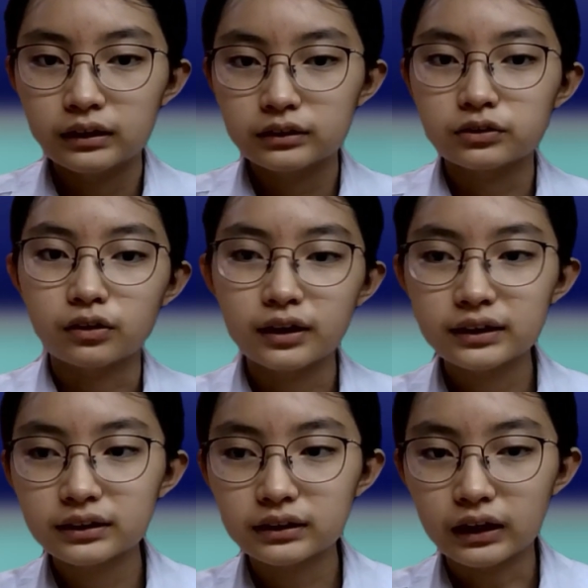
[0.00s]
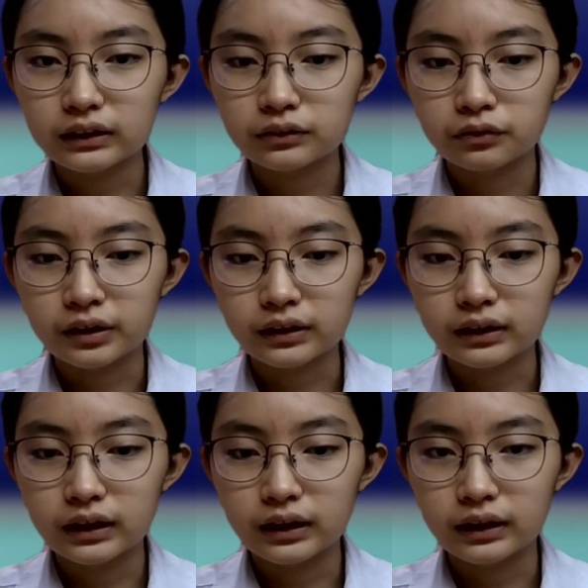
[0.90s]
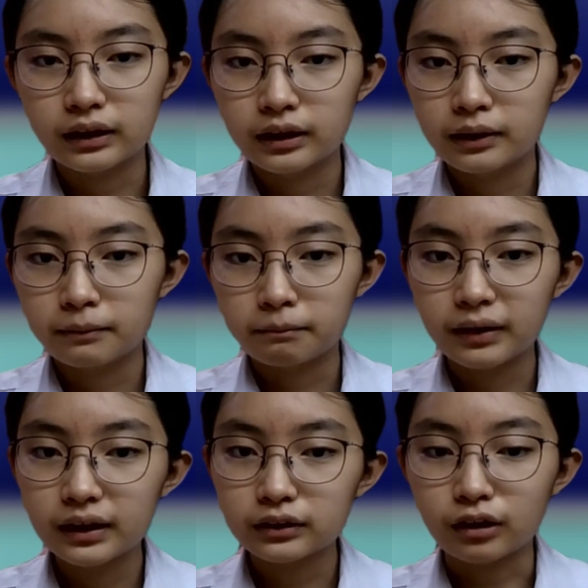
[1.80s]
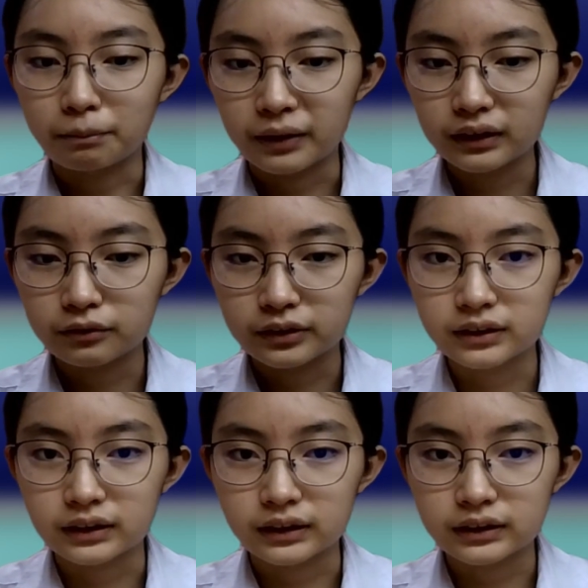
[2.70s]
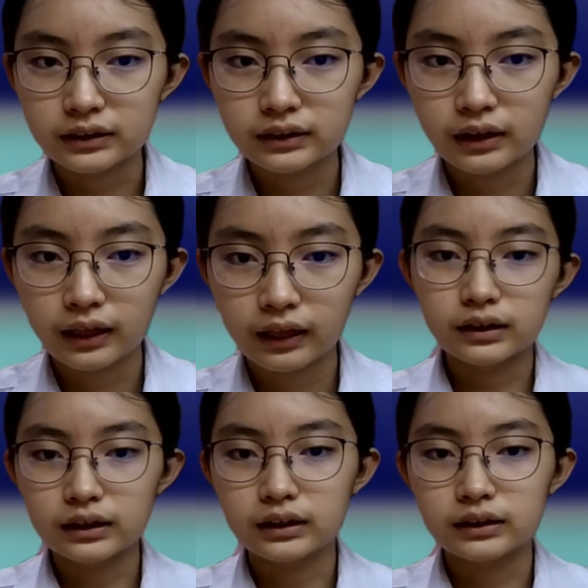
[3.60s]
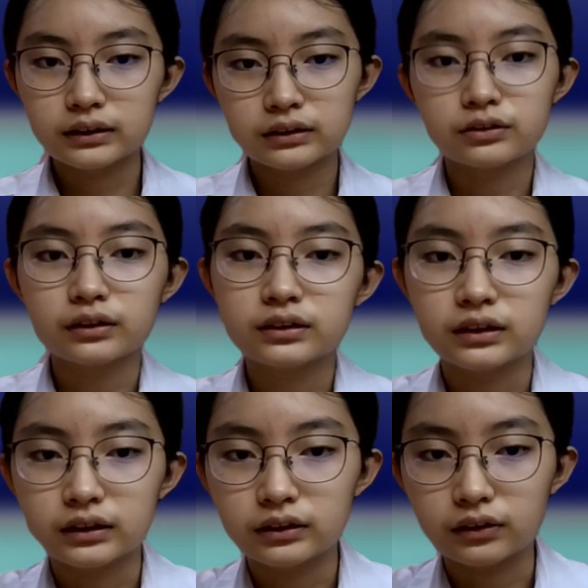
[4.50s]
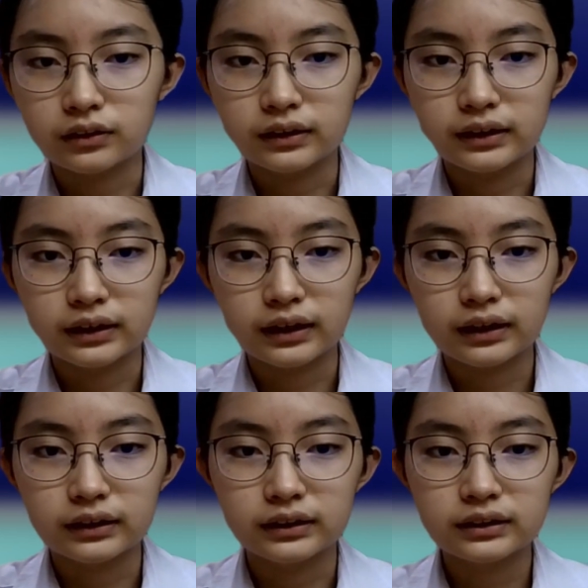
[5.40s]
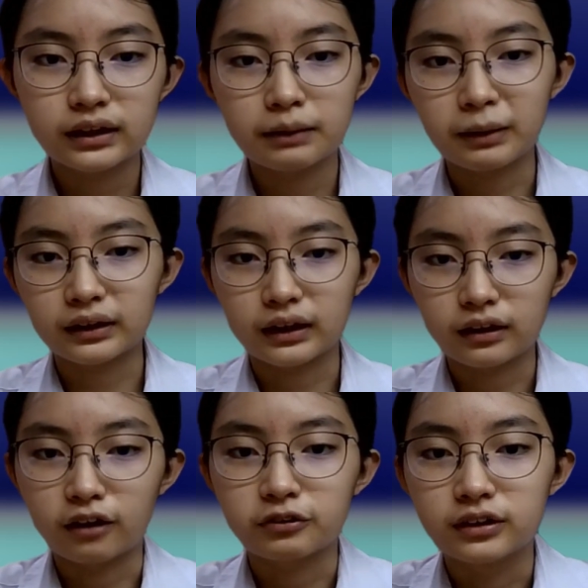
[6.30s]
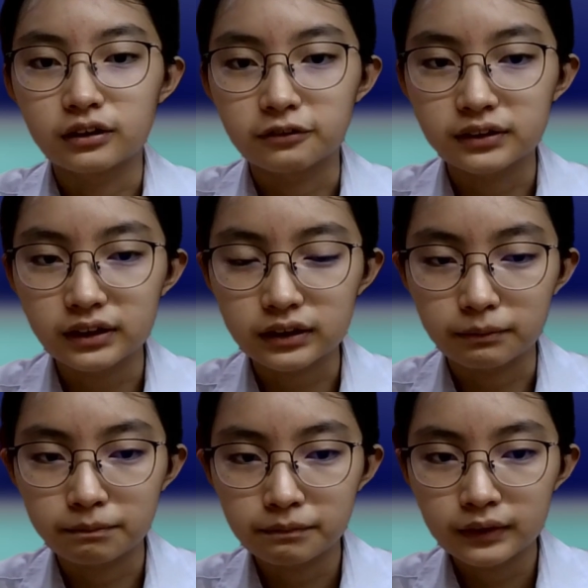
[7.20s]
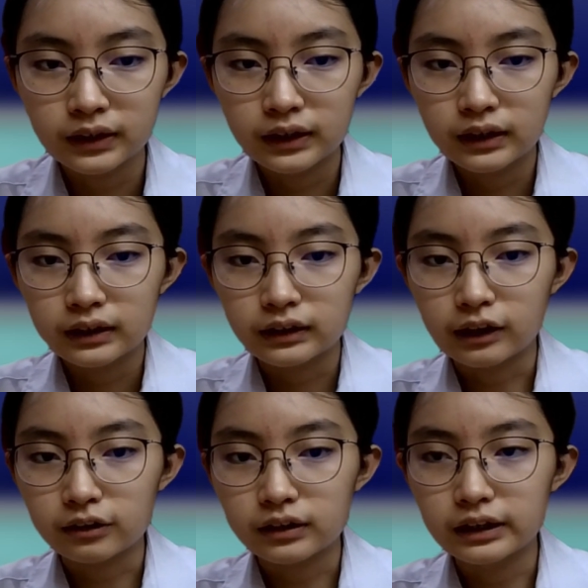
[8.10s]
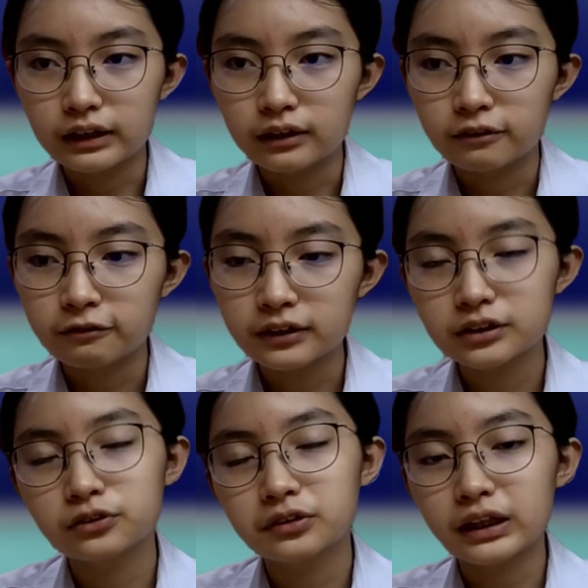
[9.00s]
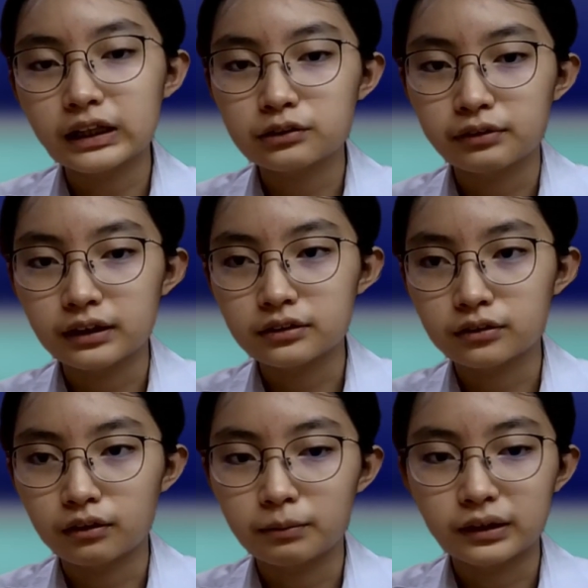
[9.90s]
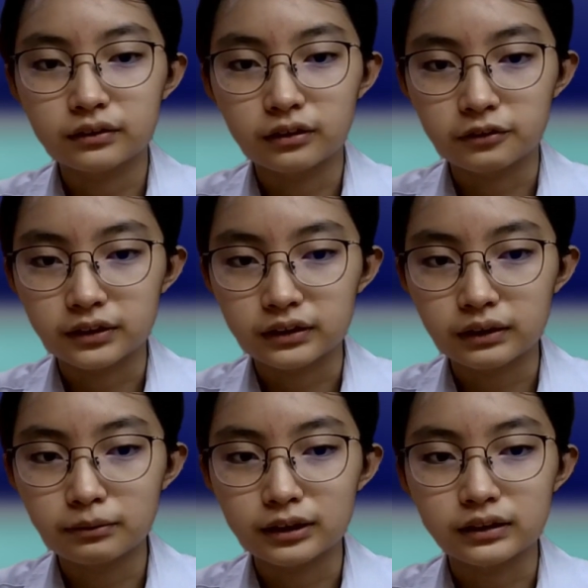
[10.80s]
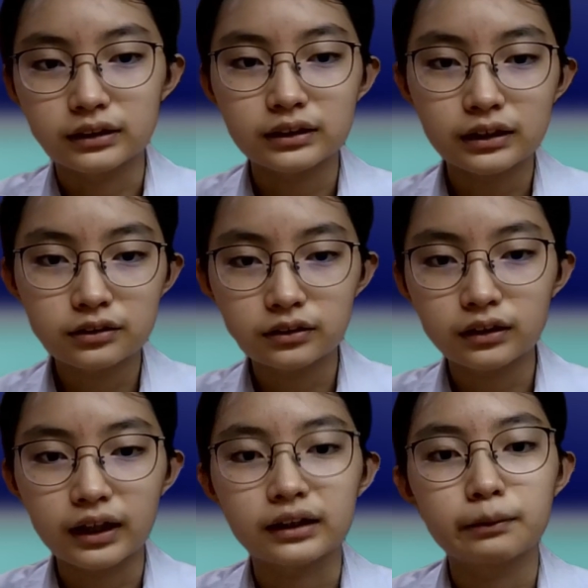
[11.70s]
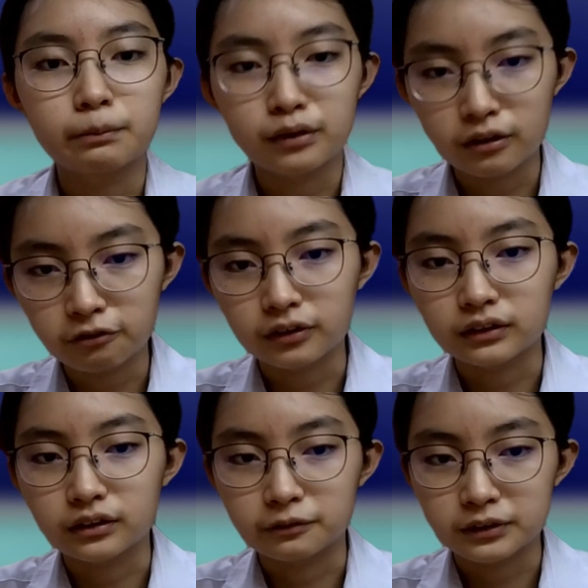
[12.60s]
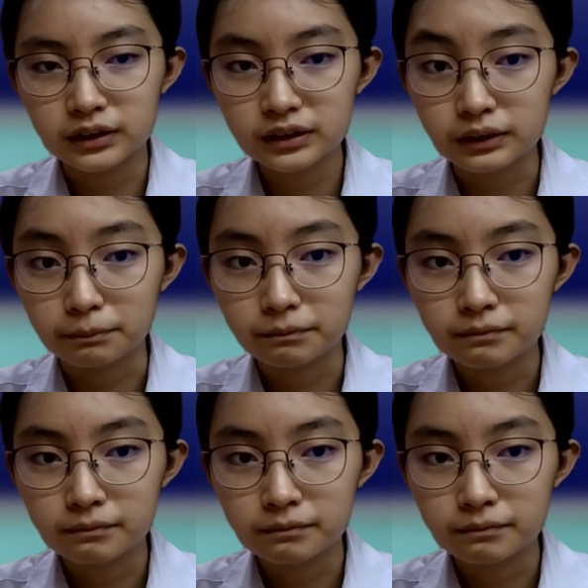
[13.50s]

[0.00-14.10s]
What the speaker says: So let's start with the main topic, which is the structure or the schematic of the nervous system. Now, the first two things we need to know about the nervous system is the central and the peripheral nervous system.